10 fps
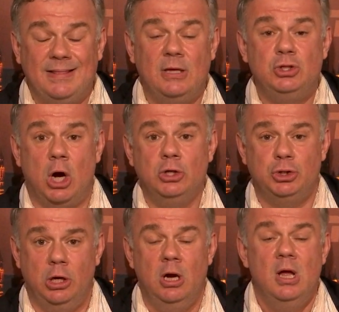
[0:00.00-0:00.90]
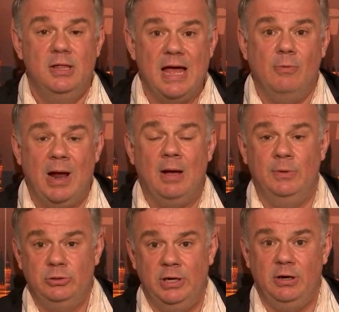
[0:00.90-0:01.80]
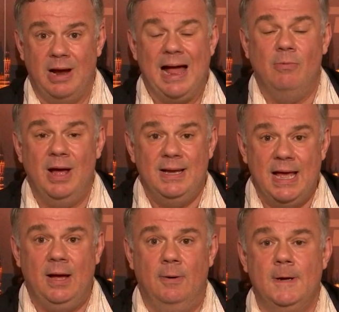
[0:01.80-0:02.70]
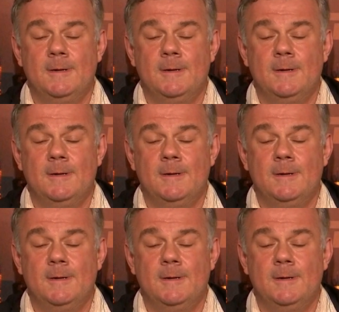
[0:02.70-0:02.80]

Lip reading: at the juncture that Real Madrid are at right now.